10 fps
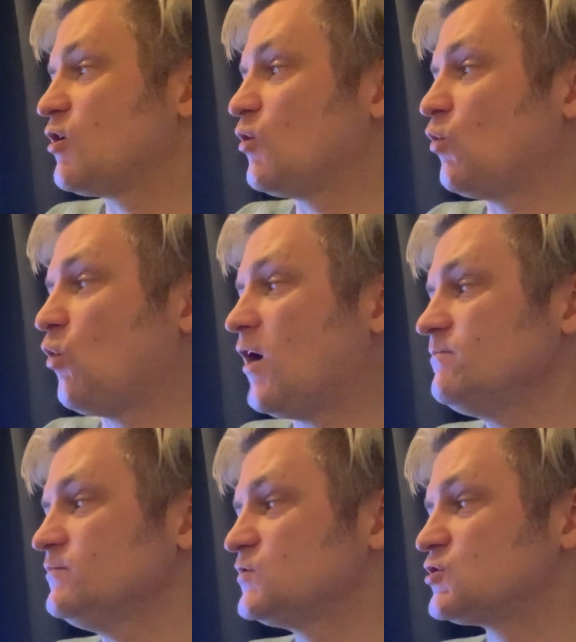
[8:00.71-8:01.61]

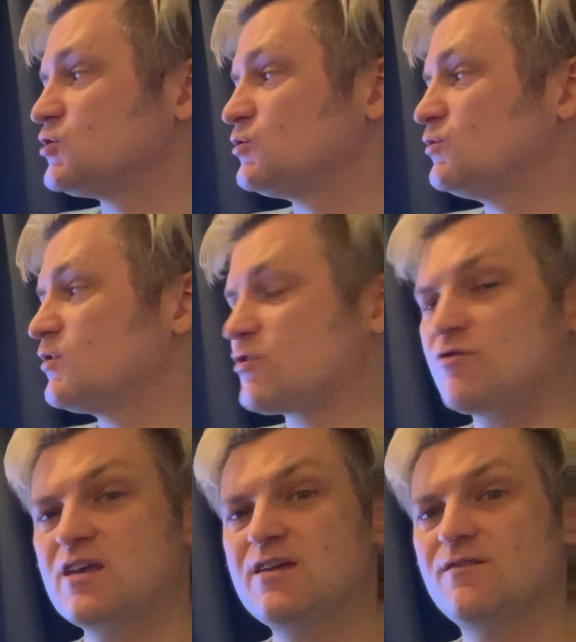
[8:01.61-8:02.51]
1, 2,
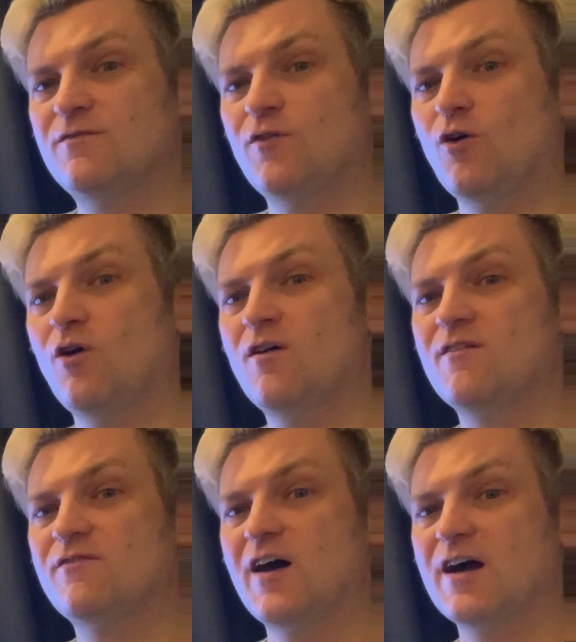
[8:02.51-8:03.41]
3, 4,
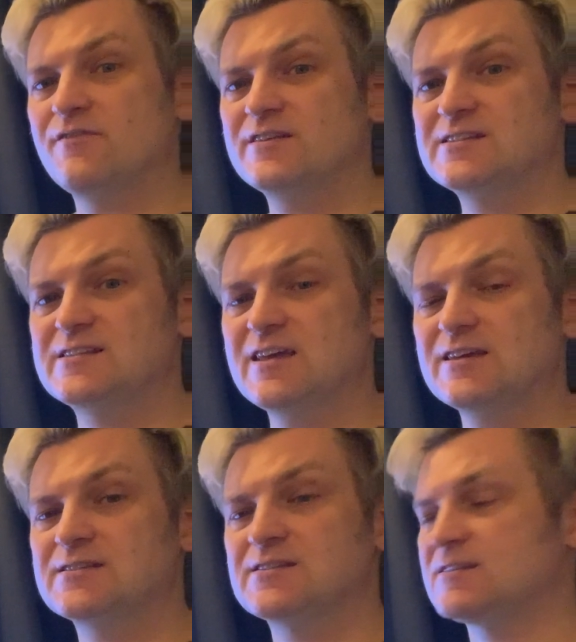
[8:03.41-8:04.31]
5,
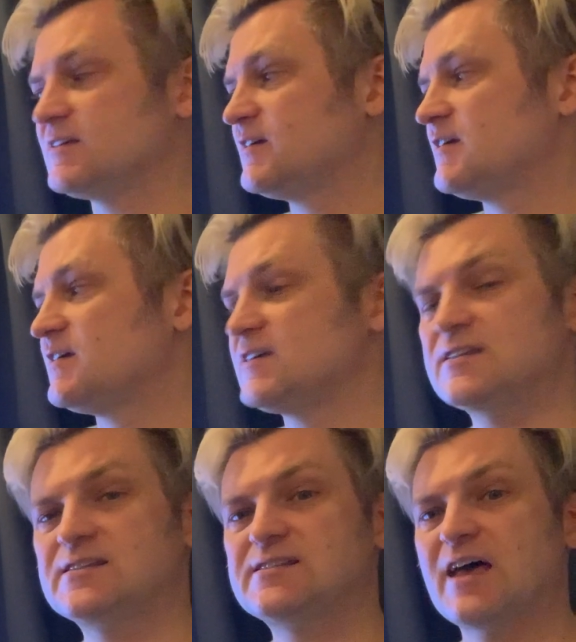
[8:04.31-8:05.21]
6,
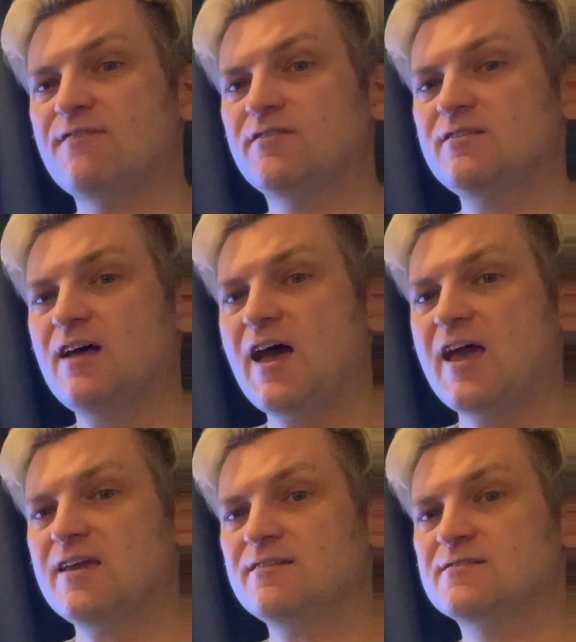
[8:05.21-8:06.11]
7,
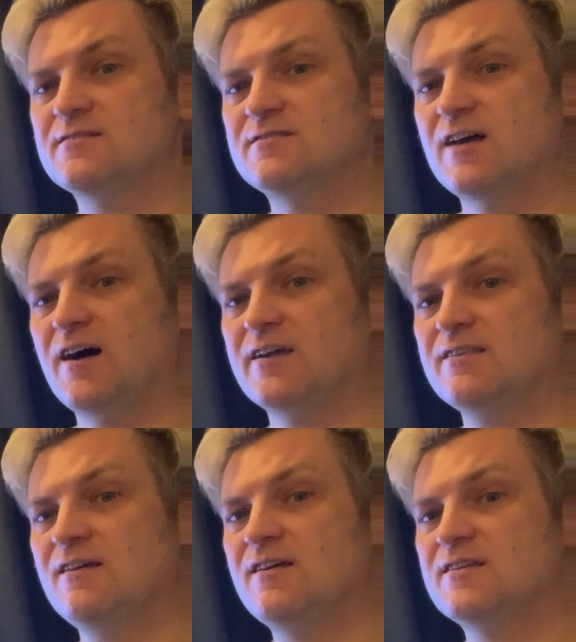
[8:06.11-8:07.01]
8, 9,
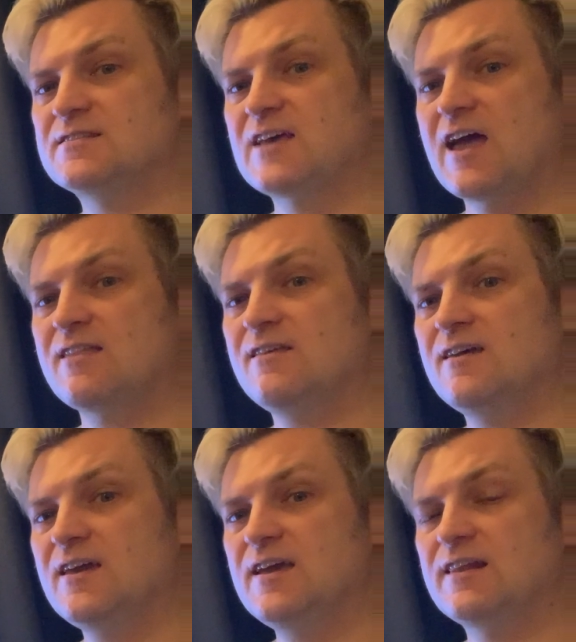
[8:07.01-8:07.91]
10,
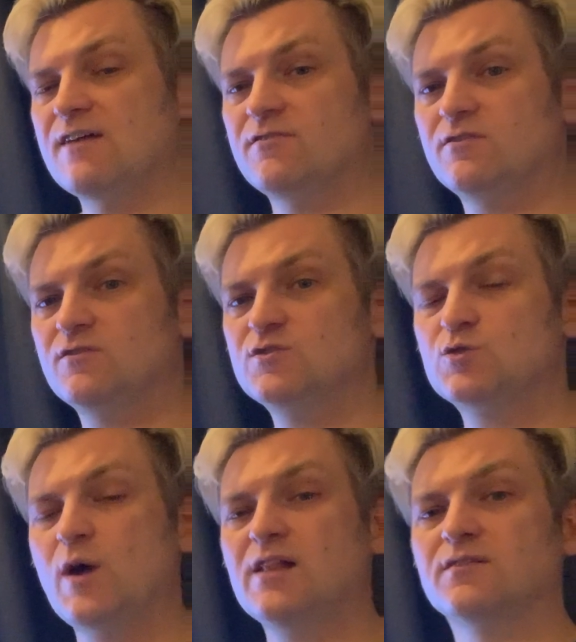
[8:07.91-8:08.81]
11,
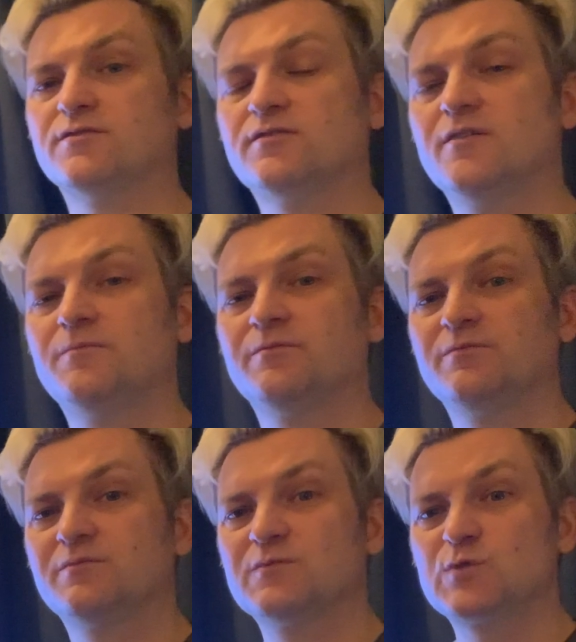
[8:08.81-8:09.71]
12.
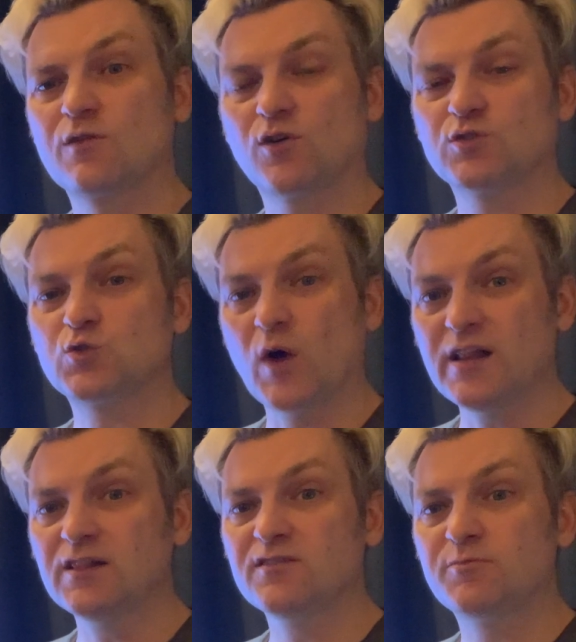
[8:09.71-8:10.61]
So I've got
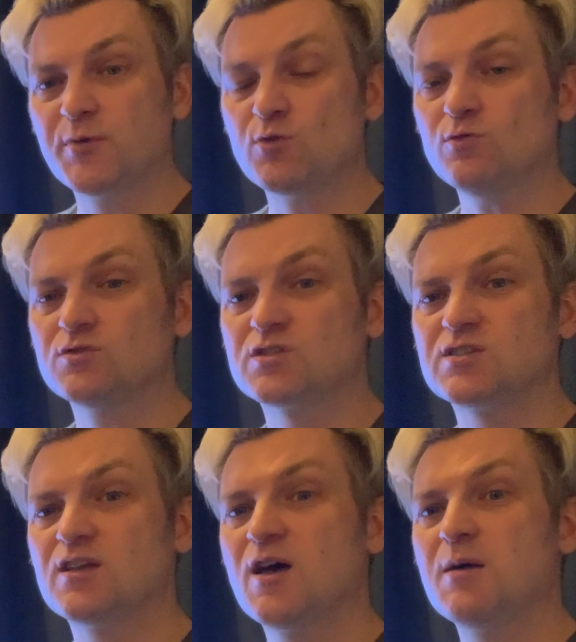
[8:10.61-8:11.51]
12
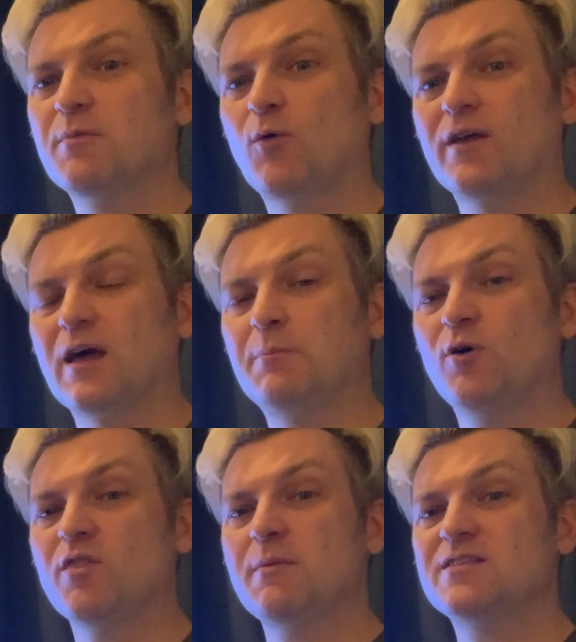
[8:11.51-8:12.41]
boots, but when I
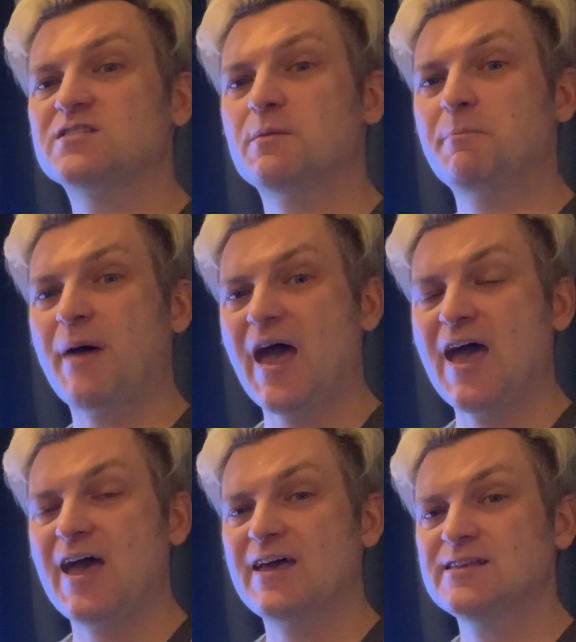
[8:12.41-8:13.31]
put them into
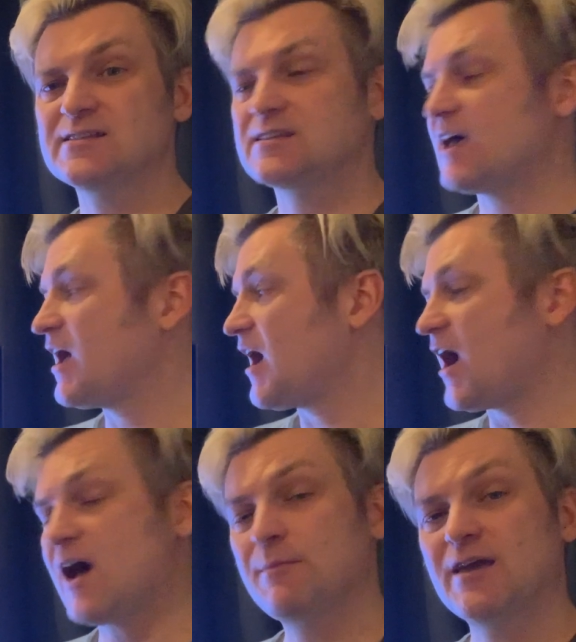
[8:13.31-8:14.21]
pairs,
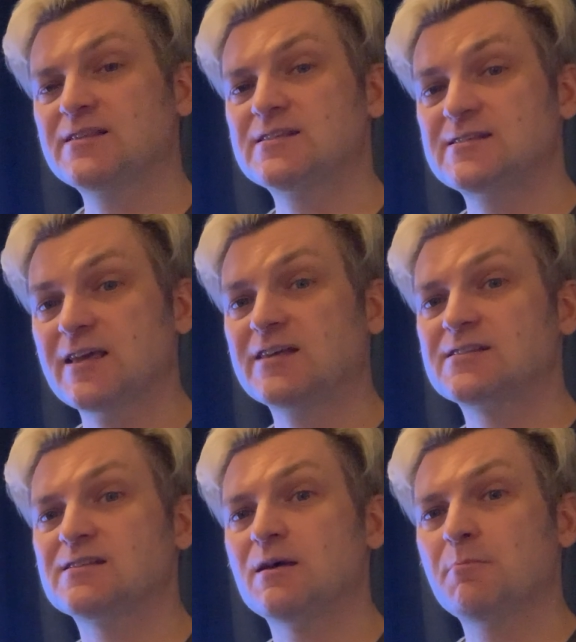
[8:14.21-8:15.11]
I made
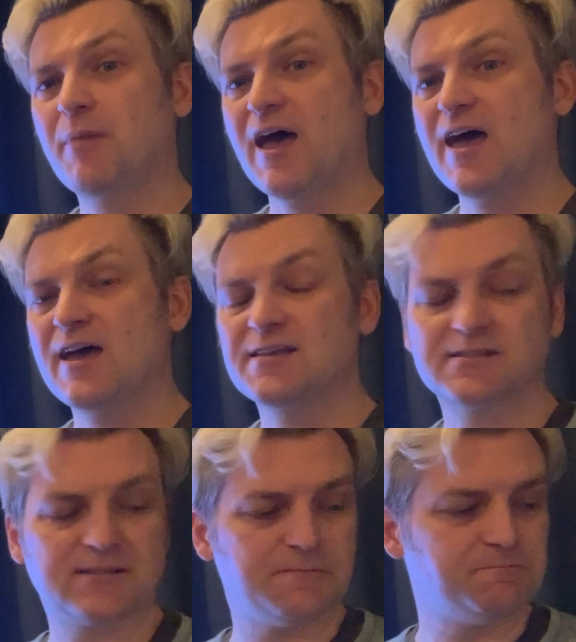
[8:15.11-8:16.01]
6 pairs.